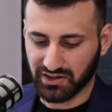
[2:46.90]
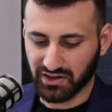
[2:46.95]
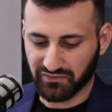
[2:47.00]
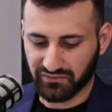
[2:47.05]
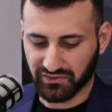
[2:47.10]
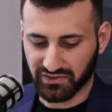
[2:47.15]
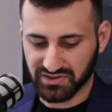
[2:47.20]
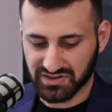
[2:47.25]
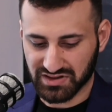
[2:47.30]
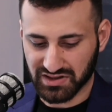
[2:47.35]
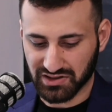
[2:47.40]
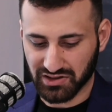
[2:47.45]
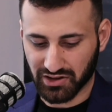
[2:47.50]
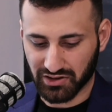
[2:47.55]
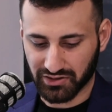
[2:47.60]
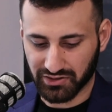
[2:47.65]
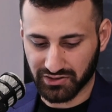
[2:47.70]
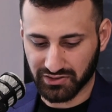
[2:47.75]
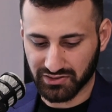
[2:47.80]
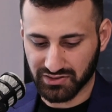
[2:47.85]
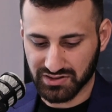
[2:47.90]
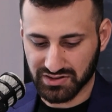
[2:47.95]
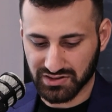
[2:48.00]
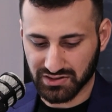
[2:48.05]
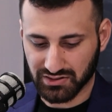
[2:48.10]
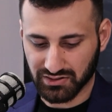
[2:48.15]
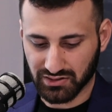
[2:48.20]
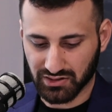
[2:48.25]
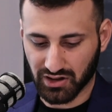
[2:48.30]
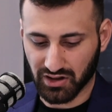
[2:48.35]
different scenarios
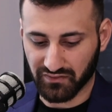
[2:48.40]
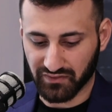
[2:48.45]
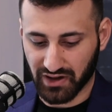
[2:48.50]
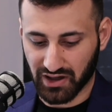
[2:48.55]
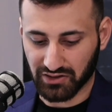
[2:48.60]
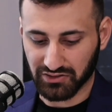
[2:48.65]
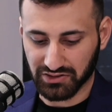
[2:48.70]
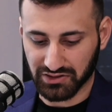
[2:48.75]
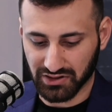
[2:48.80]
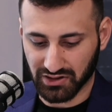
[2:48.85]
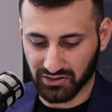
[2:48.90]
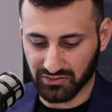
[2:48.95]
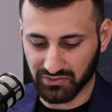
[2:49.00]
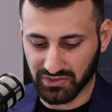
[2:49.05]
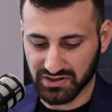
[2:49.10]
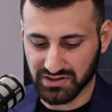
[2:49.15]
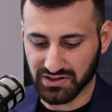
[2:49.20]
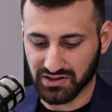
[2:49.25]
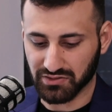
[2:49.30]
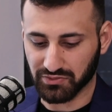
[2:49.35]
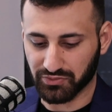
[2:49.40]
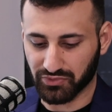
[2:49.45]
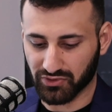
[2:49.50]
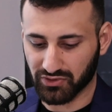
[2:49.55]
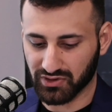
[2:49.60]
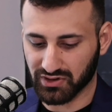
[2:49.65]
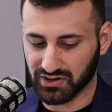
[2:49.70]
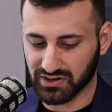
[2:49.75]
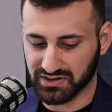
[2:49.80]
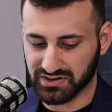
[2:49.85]
of outcome is an
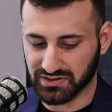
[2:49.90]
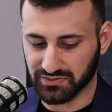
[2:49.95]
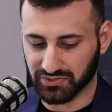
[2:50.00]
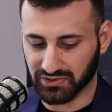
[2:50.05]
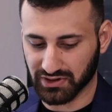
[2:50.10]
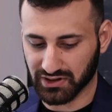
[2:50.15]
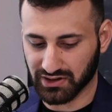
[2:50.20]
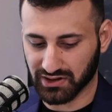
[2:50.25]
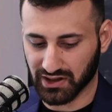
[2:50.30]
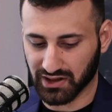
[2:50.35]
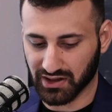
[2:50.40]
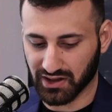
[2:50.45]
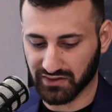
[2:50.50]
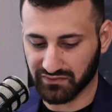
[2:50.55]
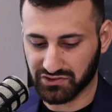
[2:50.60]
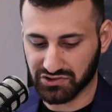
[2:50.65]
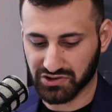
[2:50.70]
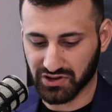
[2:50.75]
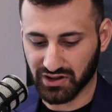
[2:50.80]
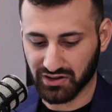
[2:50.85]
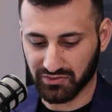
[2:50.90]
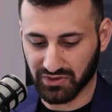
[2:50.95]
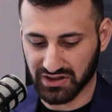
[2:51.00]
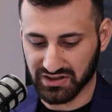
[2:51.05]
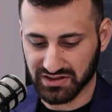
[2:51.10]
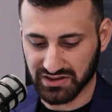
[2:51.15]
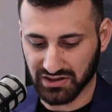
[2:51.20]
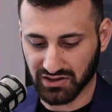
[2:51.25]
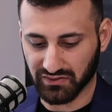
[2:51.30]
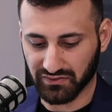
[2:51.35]
important discipline that I've trained
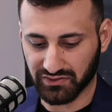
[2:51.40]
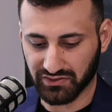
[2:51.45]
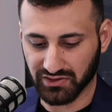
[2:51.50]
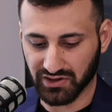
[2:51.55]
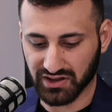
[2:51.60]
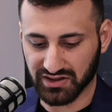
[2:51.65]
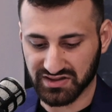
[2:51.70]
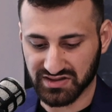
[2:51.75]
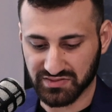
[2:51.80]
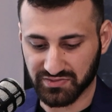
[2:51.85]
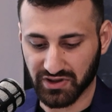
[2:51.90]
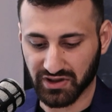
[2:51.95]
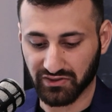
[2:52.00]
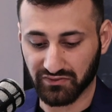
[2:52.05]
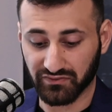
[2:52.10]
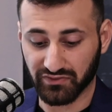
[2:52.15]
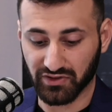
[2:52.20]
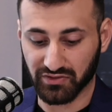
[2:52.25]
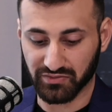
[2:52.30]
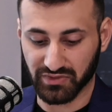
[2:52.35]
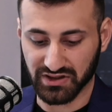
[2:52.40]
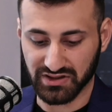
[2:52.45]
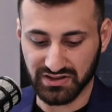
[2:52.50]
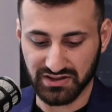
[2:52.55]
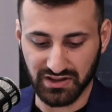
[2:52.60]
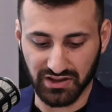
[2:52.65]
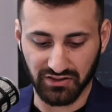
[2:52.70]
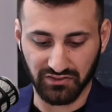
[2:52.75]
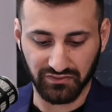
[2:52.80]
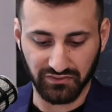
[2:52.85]
myself to expect from
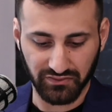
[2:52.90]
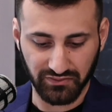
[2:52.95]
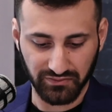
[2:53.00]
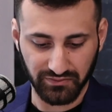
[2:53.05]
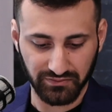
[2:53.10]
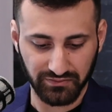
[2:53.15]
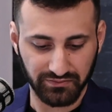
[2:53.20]
myself.